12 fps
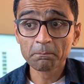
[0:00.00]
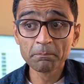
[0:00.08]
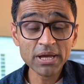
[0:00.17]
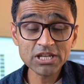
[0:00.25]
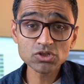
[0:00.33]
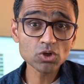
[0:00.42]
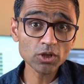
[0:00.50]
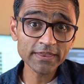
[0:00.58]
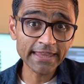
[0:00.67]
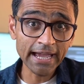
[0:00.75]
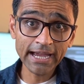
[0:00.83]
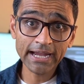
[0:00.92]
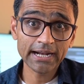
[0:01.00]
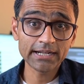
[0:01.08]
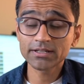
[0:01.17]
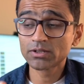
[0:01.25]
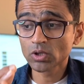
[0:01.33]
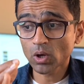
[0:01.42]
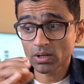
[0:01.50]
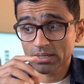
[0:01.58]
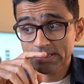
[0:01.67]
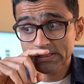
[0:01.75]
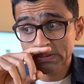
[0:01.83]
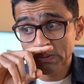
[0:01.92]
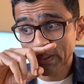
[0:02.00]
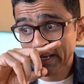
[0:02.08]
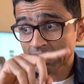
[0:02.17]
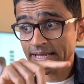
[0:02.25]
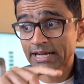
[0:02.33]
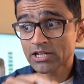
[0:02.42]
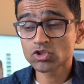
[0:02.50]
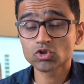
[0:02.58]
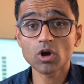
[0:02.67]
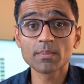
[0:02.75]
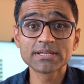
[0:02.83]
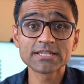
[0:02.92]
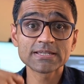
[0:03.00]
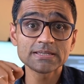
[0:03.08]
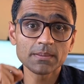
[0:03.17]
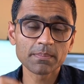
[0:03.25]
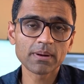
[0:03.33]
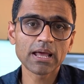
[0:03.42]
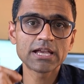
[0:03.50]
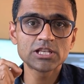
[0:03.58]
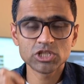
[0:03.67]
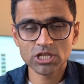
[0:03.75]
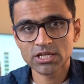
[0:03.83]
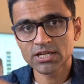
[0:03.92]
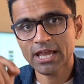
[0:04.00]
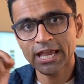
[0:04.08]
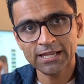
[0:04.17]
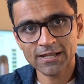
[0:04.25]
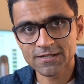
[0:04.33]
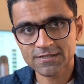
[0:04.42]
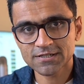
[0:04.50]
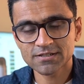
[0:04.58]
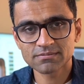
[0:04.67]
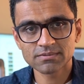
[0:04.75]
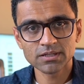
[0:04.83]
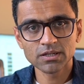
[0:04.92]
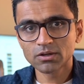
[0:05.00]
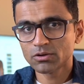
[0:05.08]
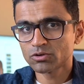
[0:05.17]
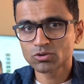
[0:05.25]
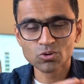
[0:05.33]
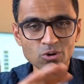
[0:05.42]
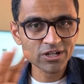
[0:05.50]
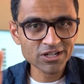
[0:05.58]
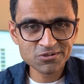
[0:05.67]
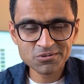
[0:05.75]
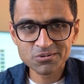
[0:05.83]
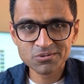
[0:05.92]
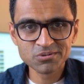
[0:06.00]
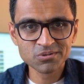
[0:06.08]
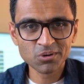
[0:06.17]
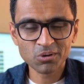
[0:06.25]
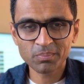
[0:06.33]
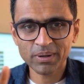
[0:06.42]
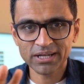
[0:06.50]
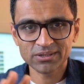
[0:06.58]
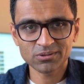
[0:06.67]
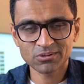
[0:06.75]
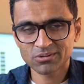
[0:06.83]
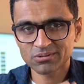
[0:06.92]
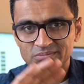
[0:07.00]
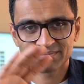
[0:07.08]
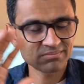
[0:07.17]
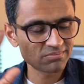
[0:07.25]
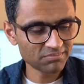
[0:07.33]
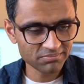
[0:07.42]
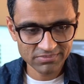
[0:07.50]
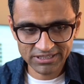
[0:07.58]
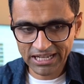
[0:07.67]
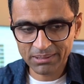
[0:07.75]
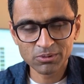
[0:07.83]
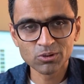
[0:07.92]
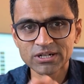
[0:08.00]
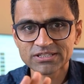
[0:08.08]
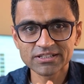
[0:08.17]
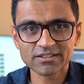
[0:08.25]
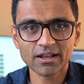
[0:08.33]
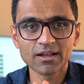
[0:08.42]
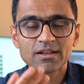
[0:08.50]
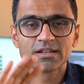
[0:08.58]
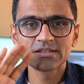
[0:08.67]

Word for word: Based on that knowledge, you can get a job as a supply chain analyst. You don't need to know Python, Tableau, etc.